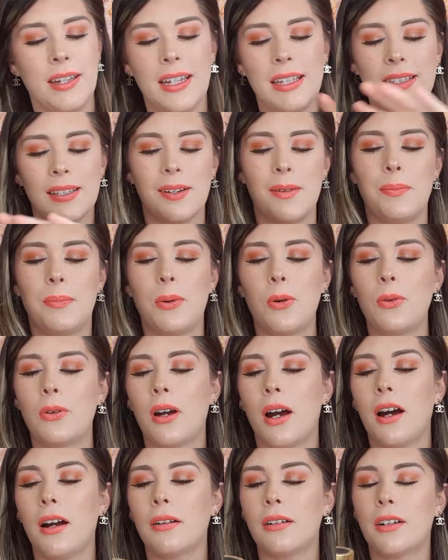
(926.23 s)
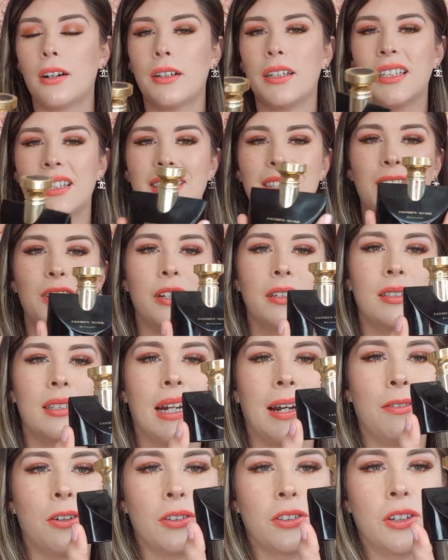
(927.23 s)
it's Bulgari, God this is dusty,
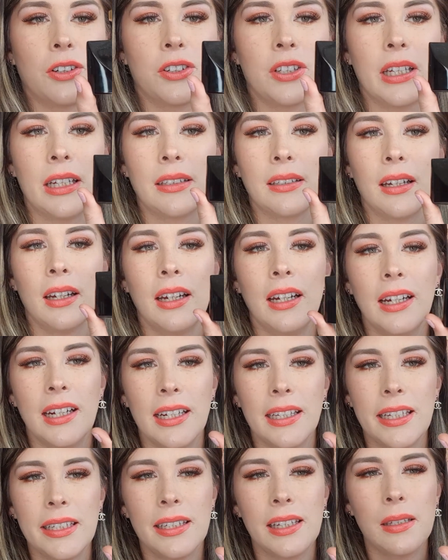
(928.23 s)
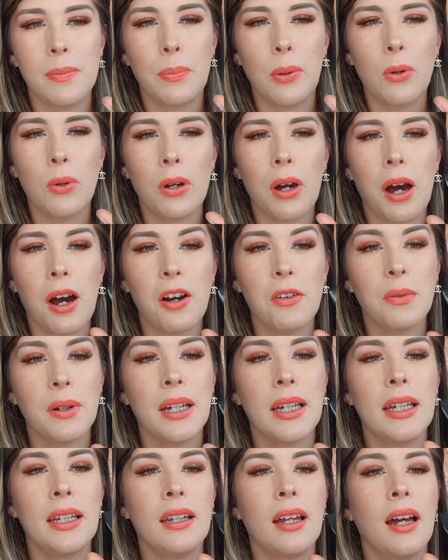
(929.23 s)
I've not touched this. This is
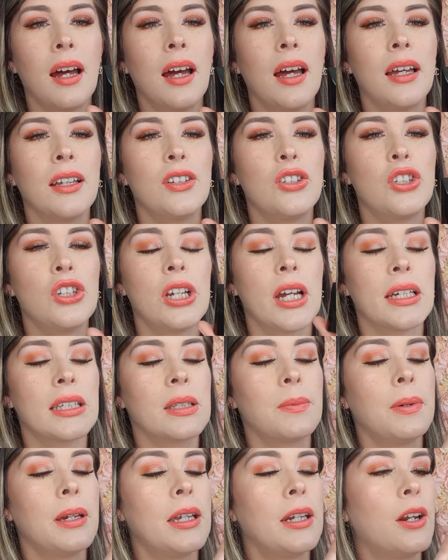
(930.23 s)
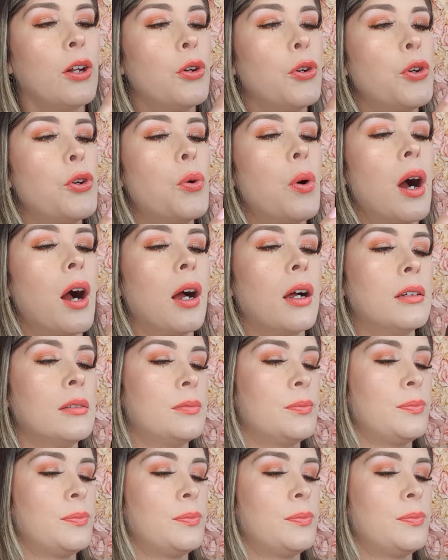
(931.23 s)
Bulgari Jasmine Noir.